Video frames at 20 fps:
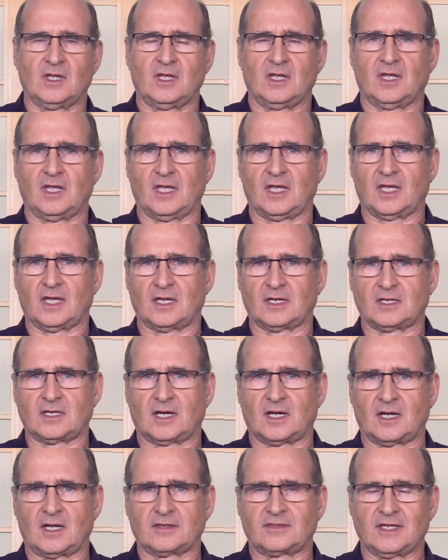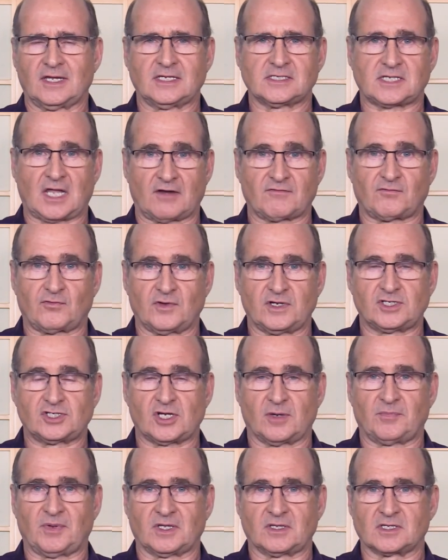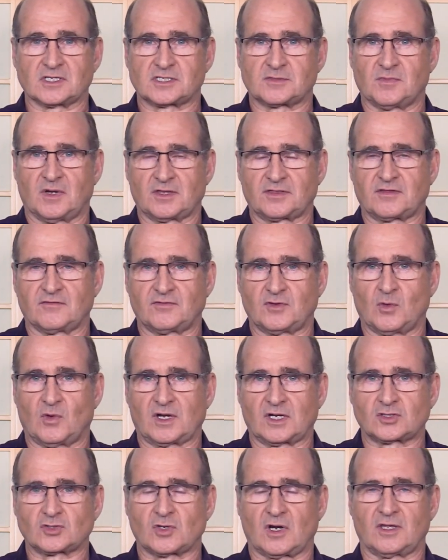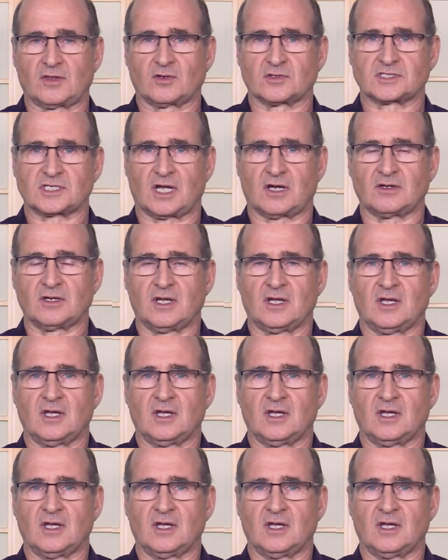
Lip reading: And I think he's got free shipping this month if you want to try those out.